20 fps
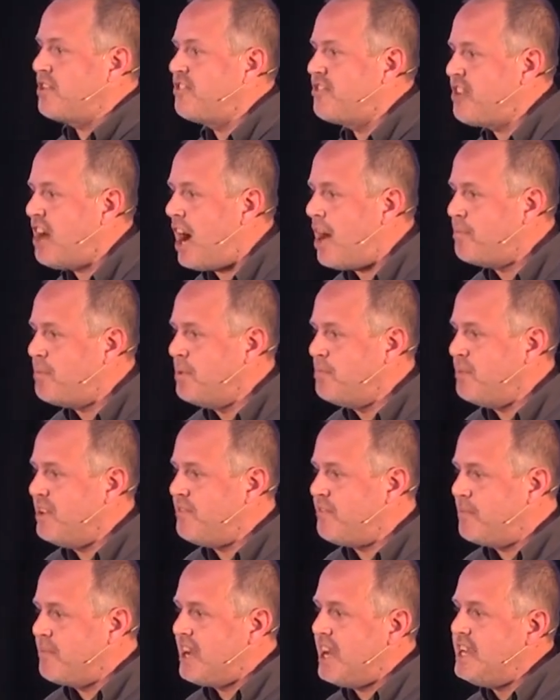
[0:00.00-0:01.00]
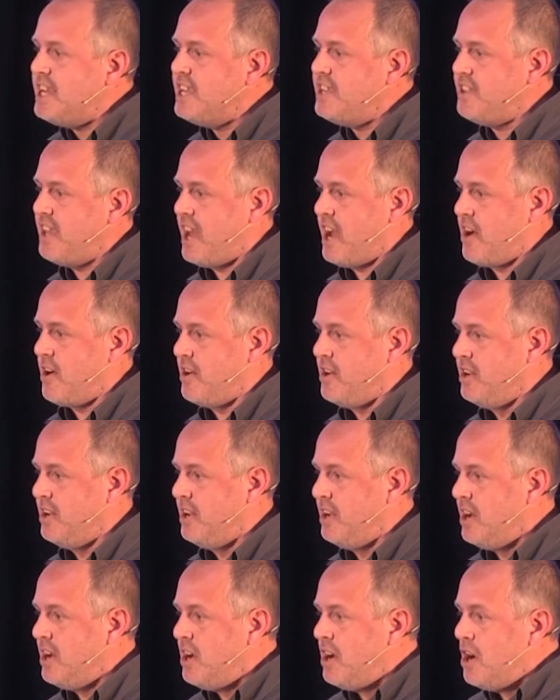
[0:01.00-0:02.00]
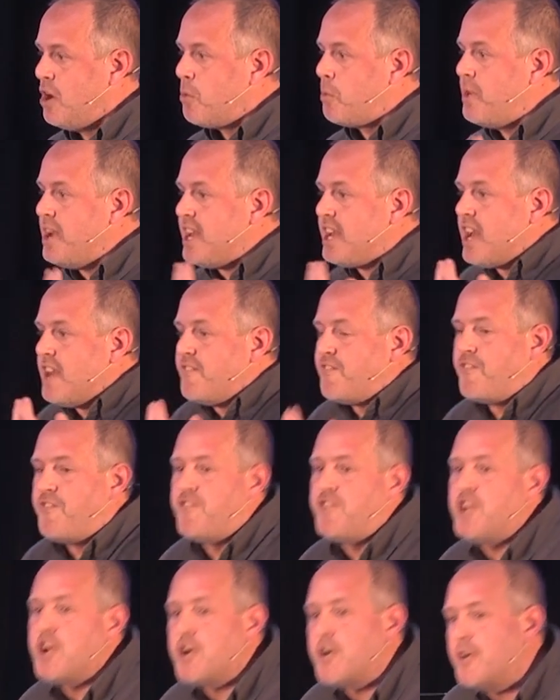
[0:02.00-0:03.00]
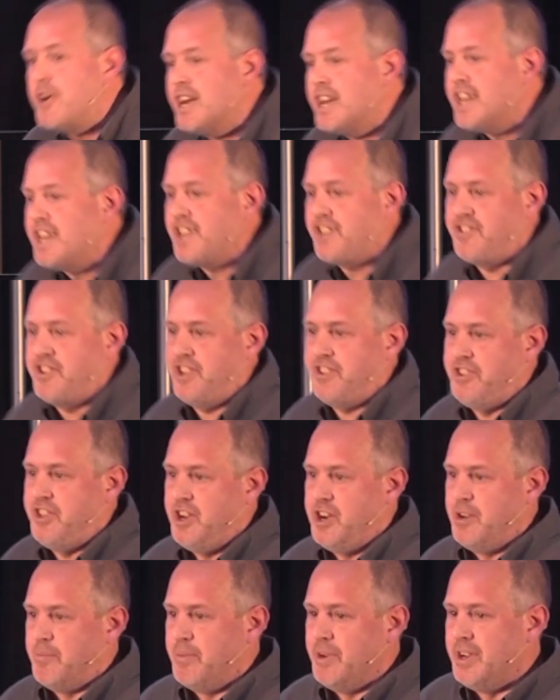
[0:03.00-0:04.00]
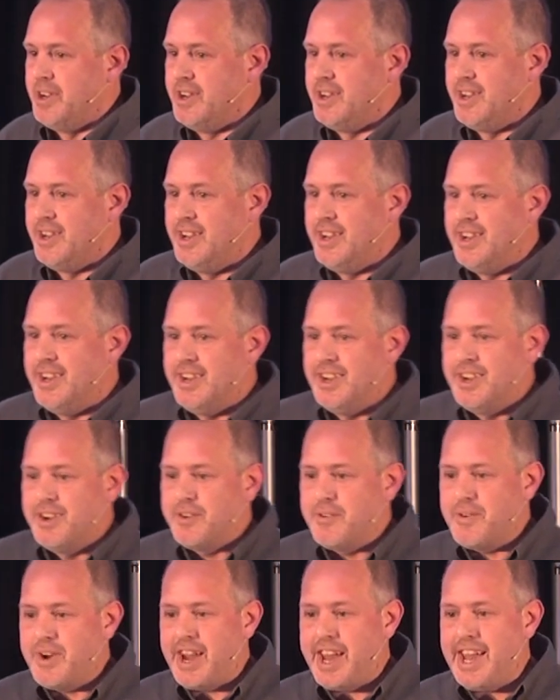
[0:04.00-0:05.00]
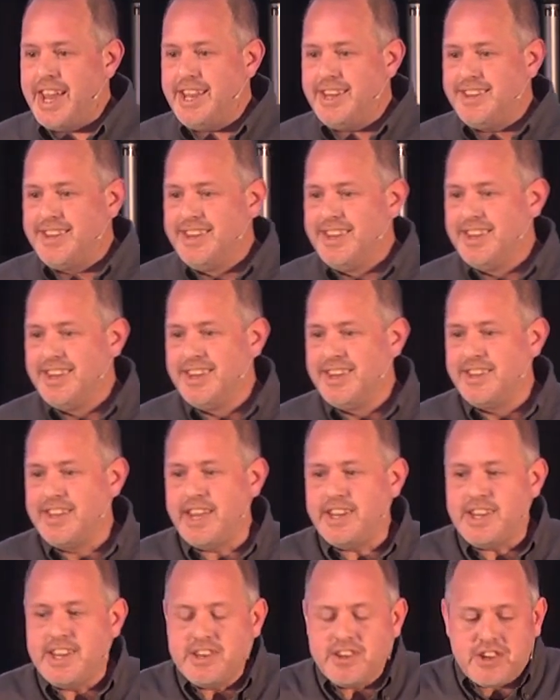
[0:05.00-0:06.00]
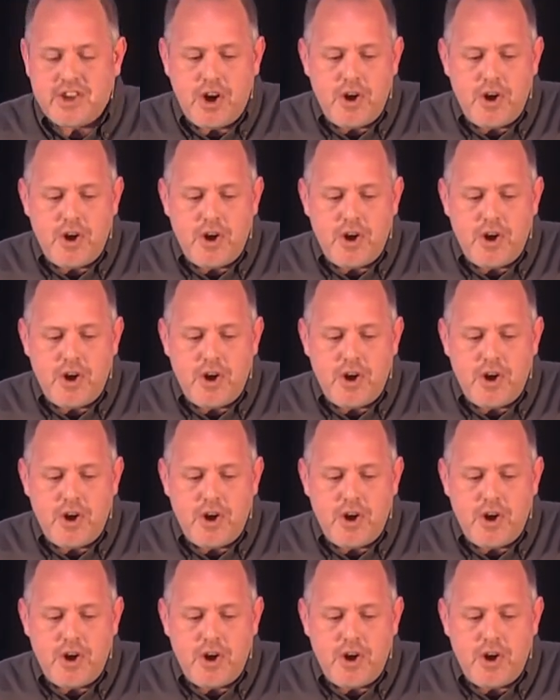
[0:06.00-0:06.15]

stopping me from getting there. We get furious at them, right? They didn't